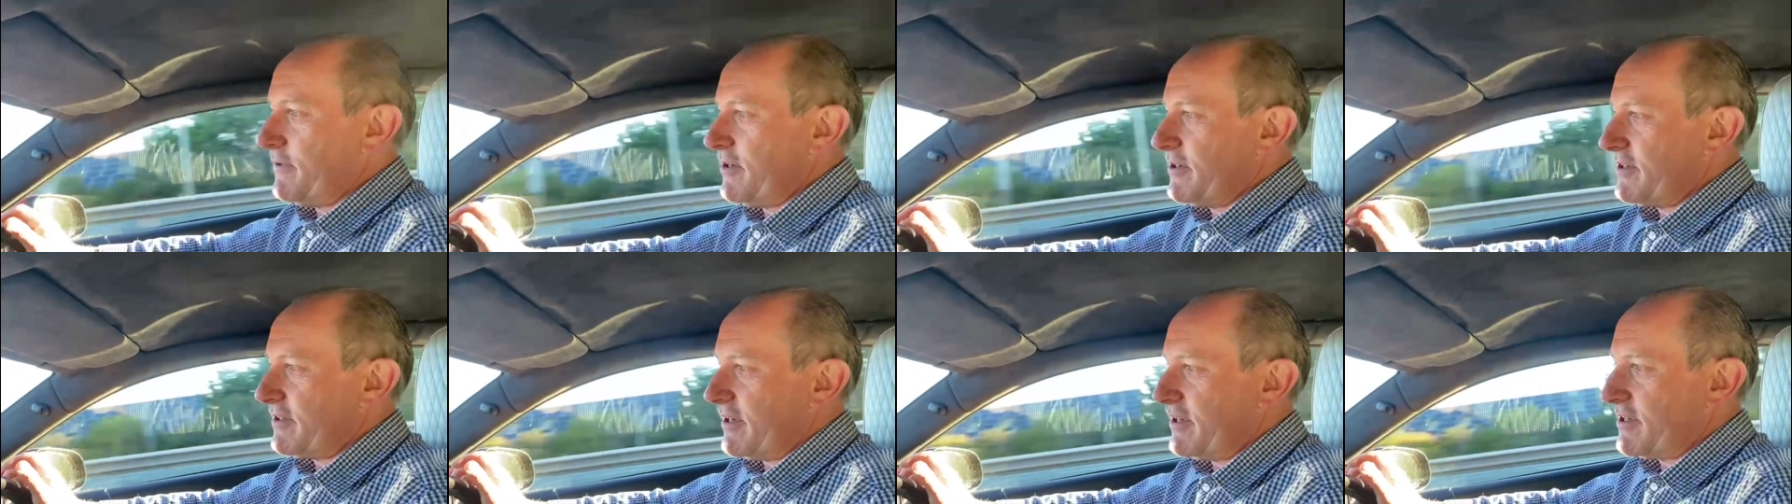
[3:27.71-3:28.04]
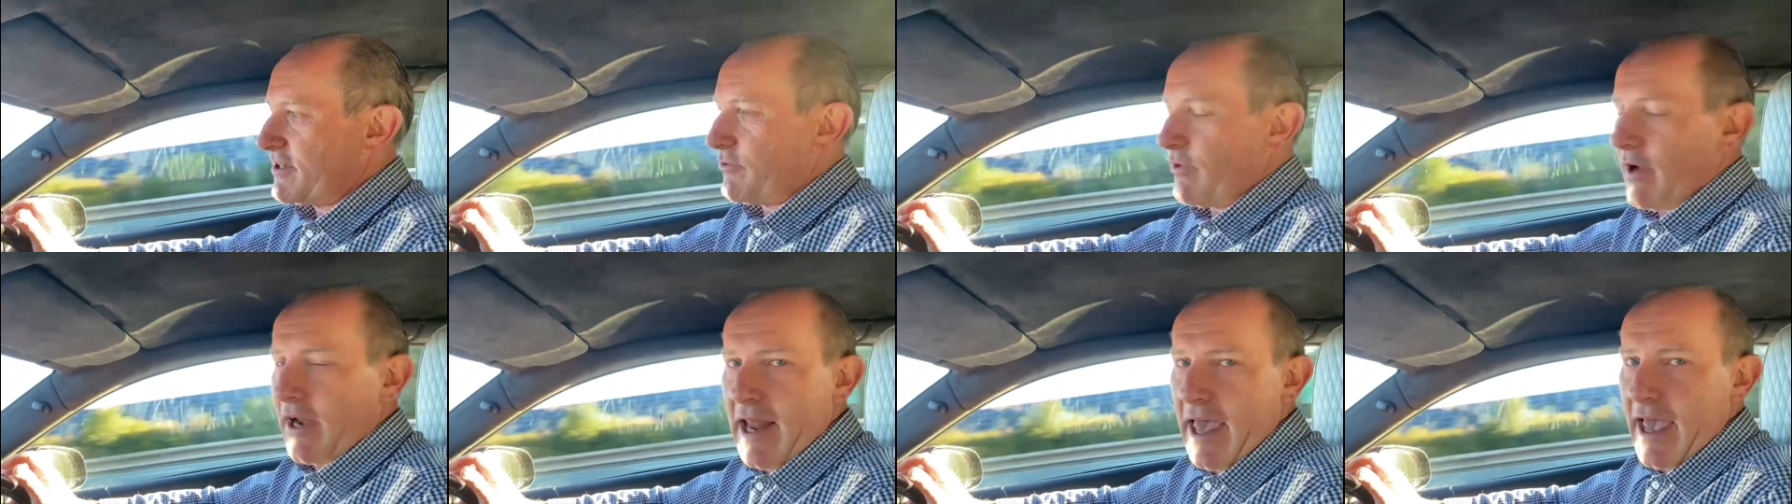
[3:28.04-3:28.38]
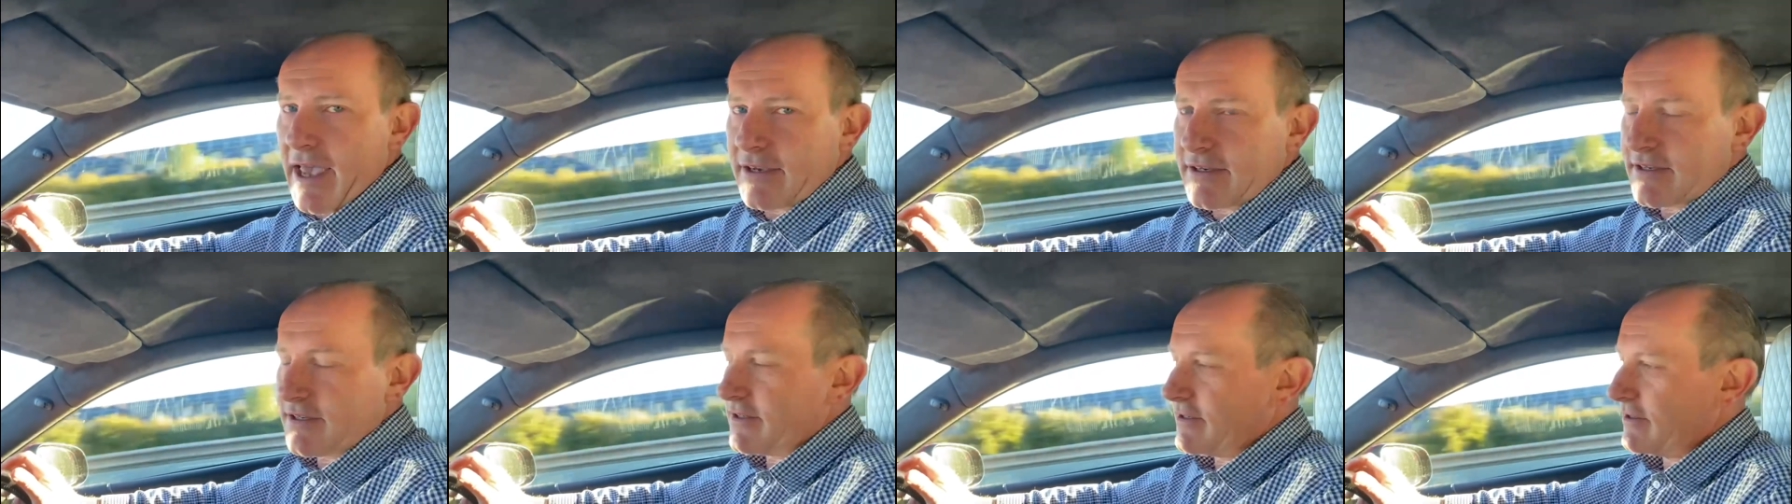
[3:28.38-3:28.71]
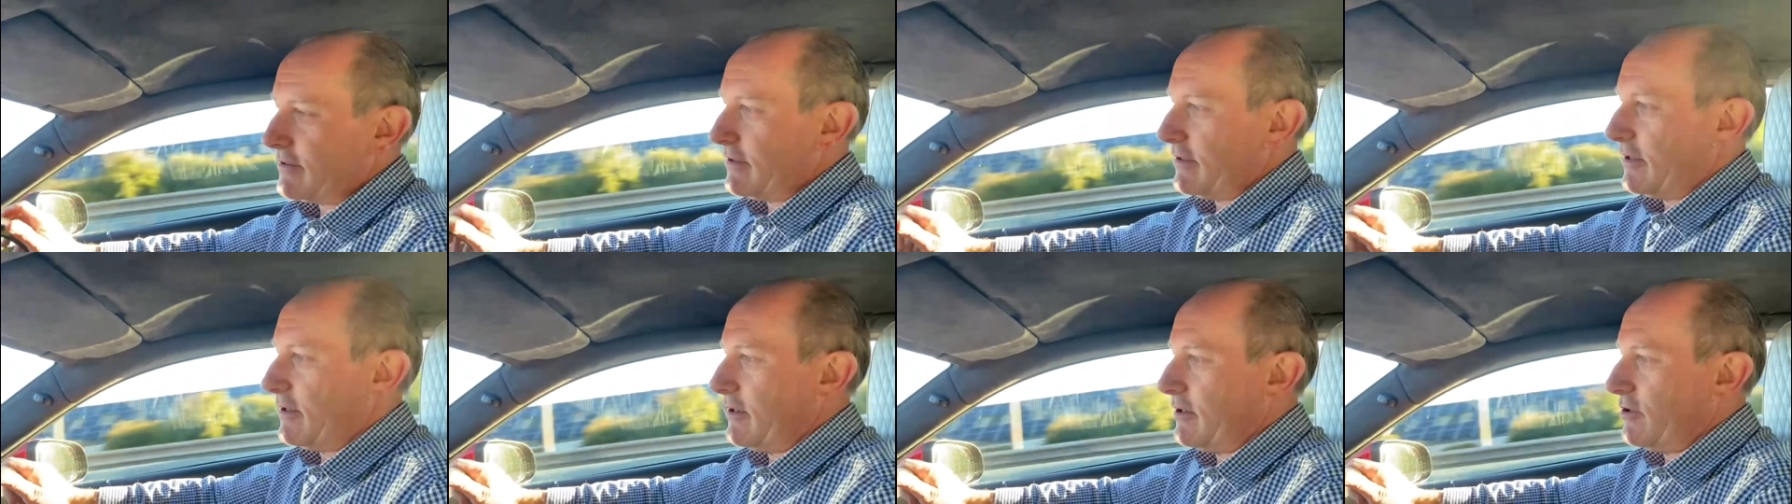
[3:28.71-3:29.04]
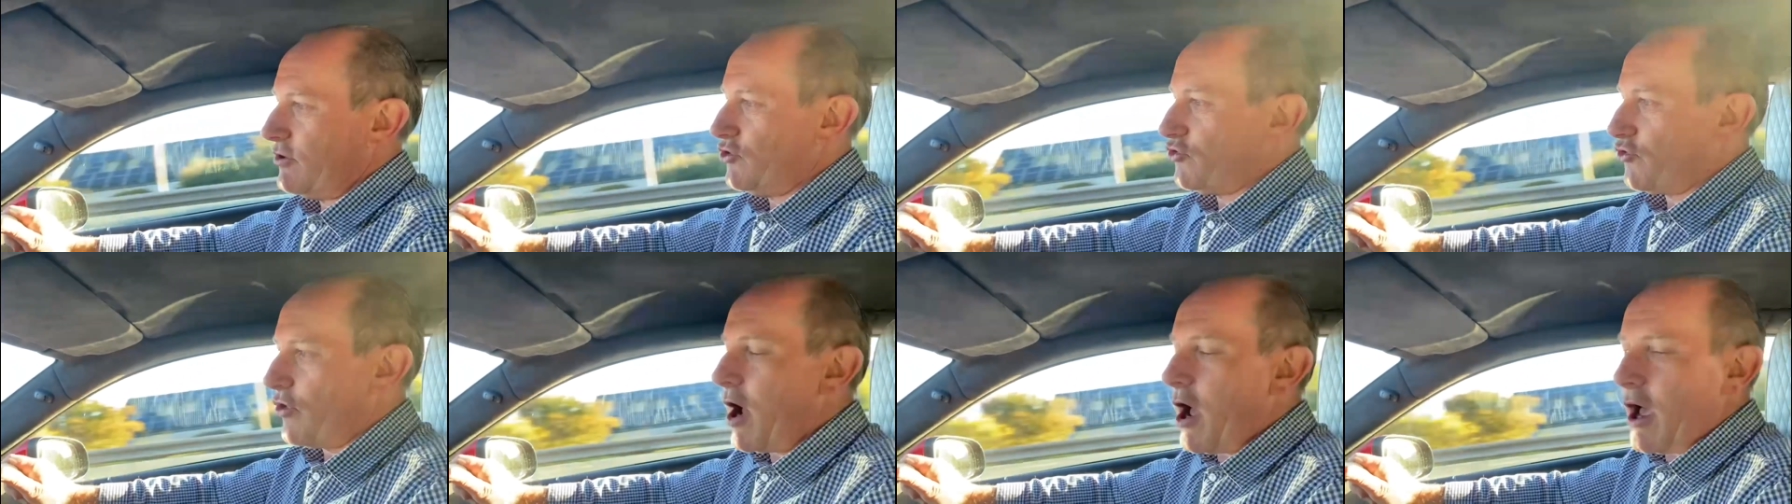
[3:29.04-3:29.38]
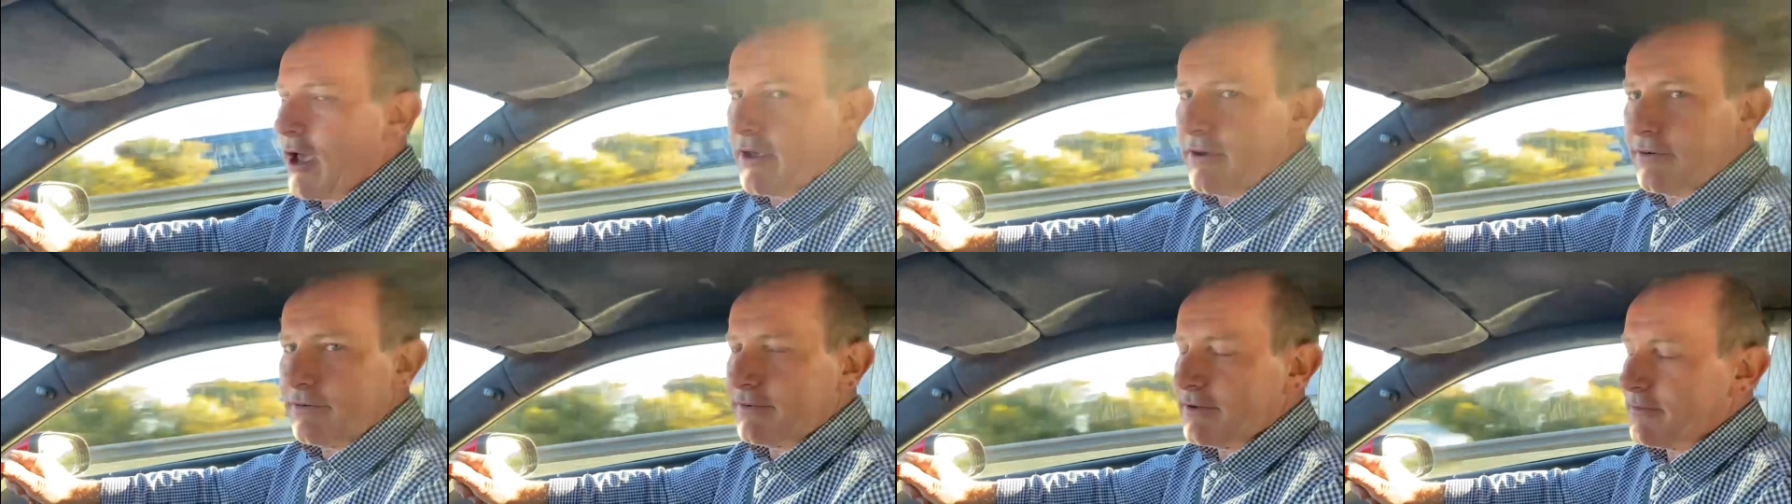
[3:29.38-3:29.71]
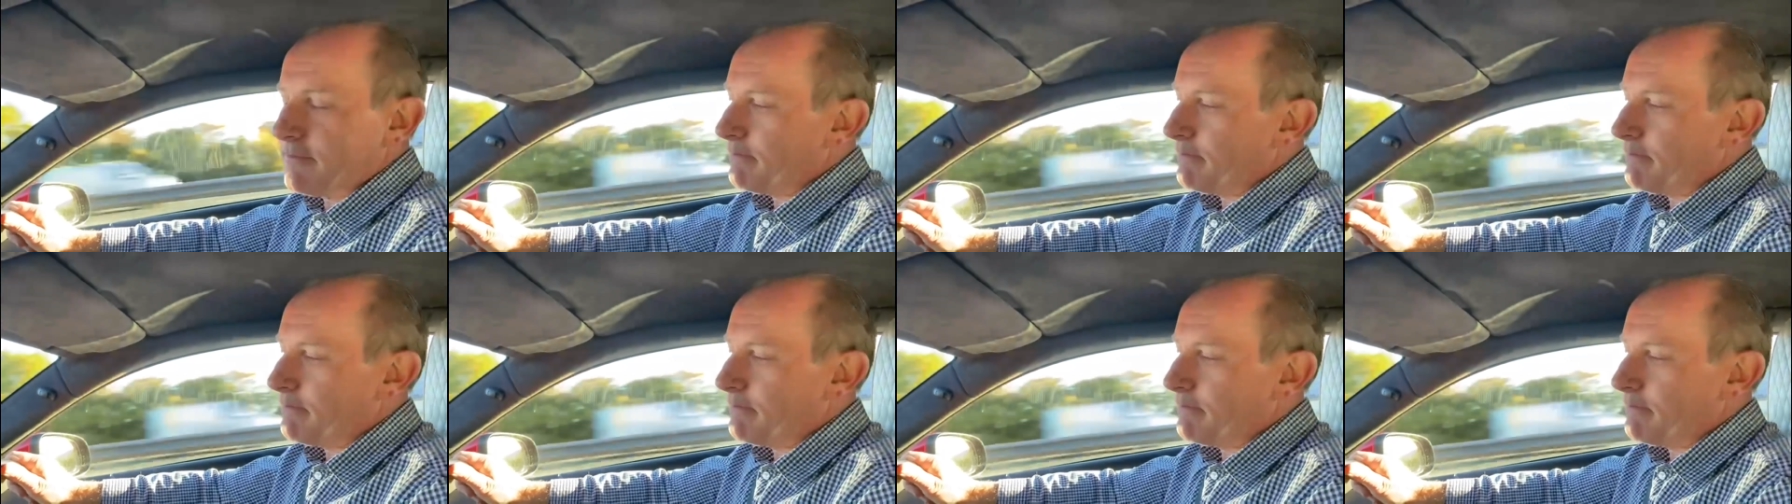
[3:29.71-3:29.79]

you such a relaxed drive.